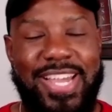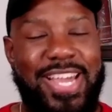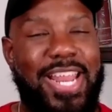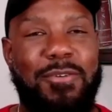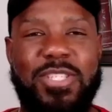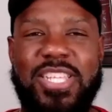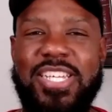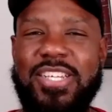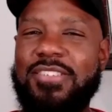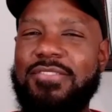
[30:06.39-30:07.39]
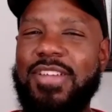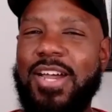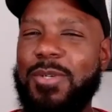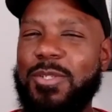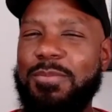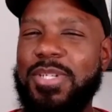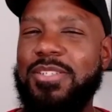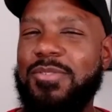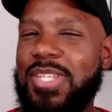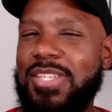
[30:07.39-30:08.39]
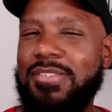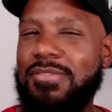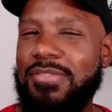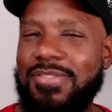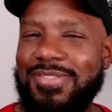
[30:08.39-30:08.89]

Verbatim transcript: And right. I was thinking, how much money you need? What,